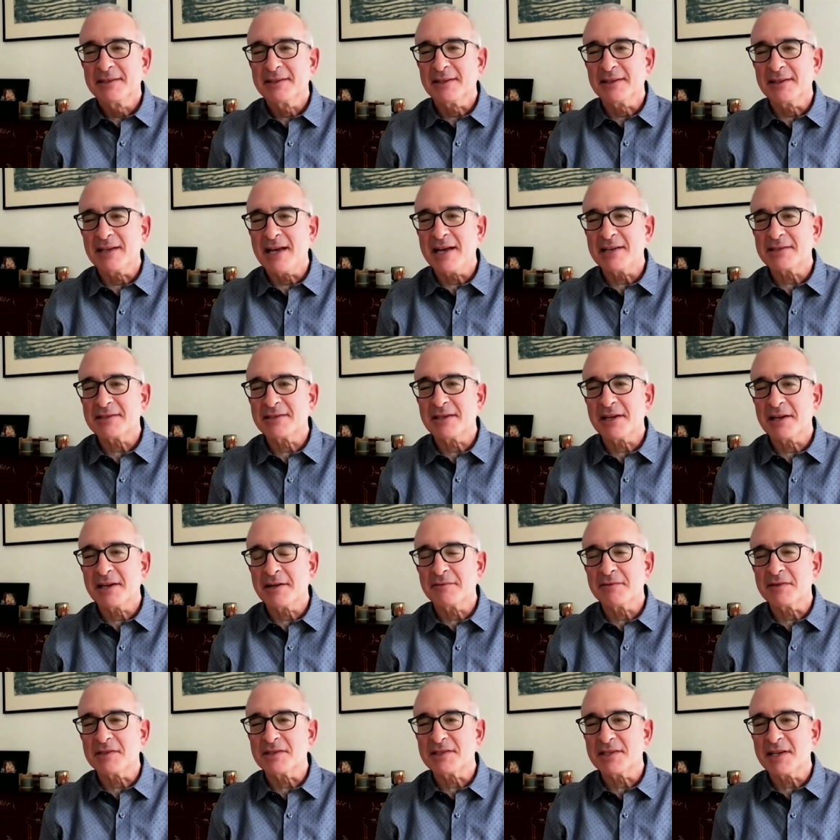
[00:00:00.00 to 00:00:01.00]
last day
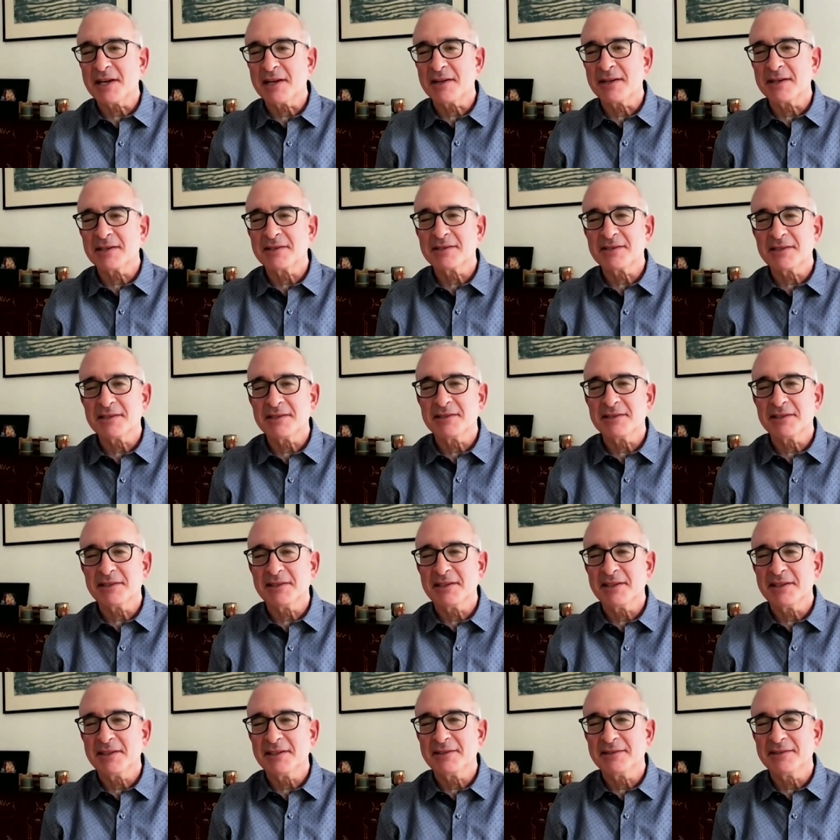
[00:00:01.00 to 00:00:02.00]
of the sailing
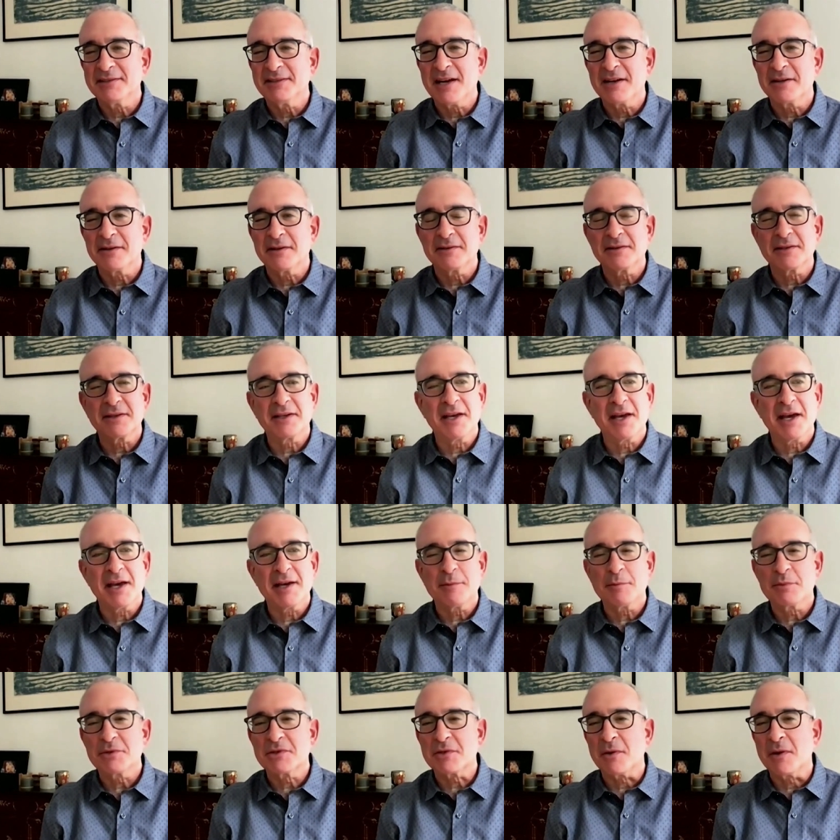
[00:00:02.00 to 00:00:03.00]
season in down on the
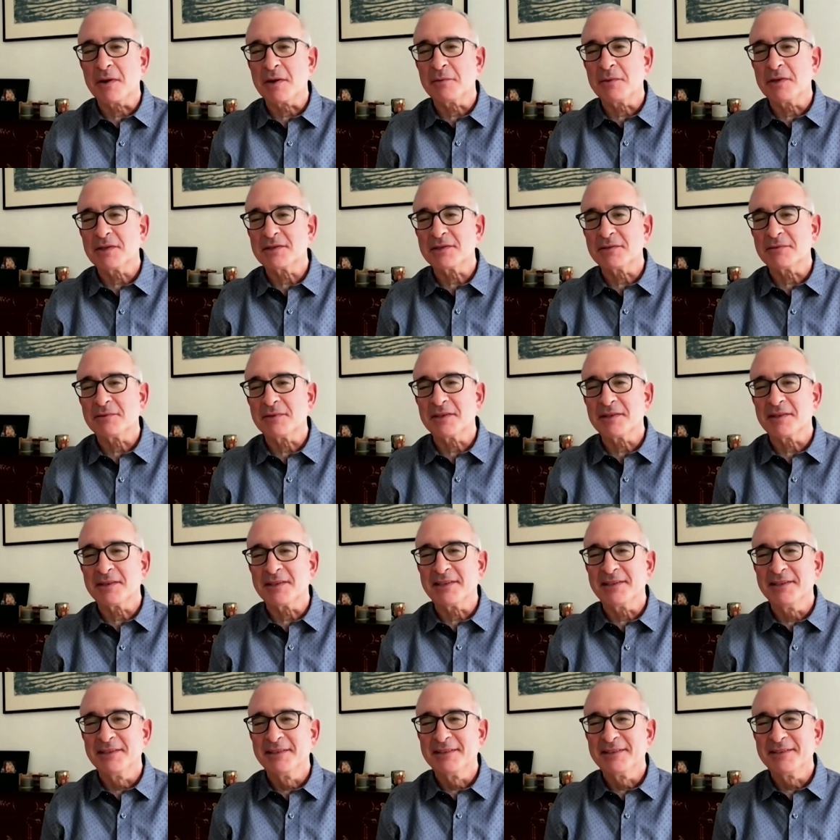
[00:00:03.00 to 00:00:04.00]
Cape, so I wasn't
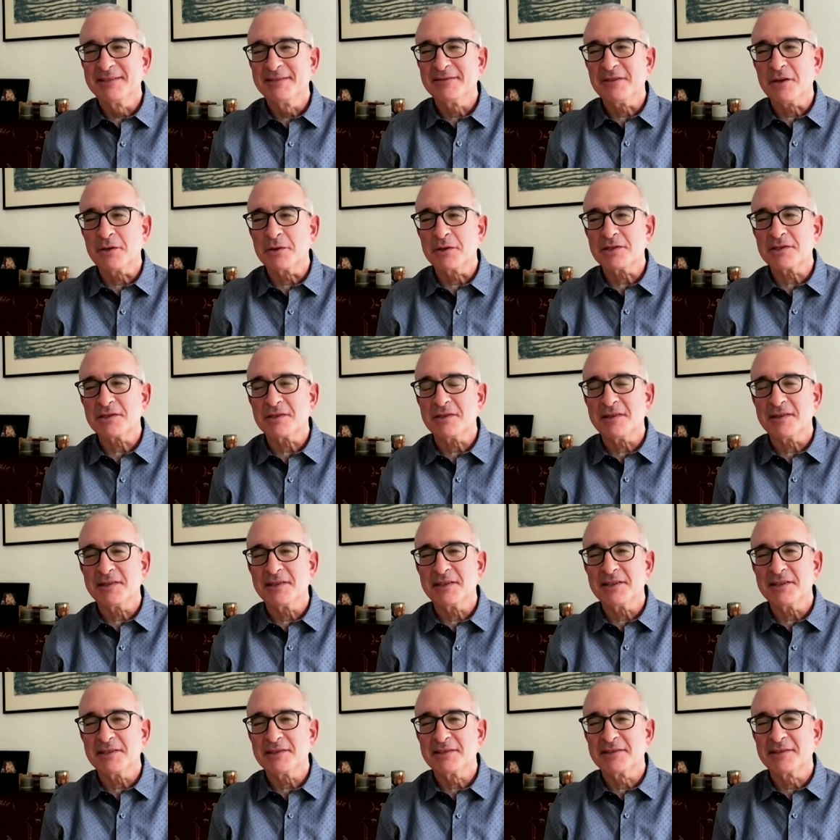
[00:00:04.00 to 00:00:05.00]
really focused on
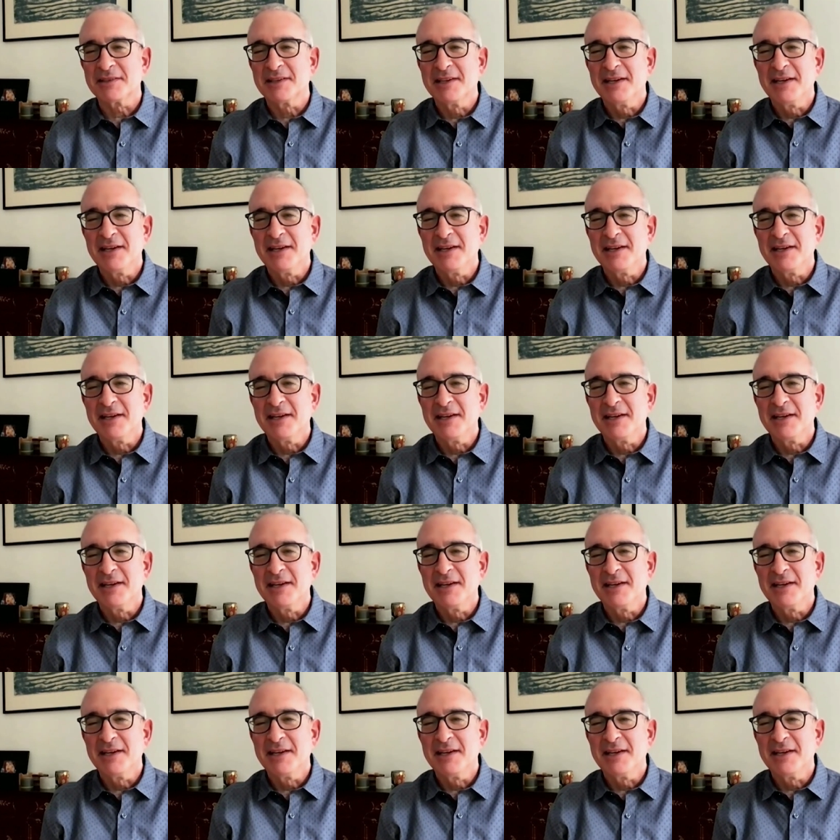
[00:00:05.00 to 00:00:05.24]
this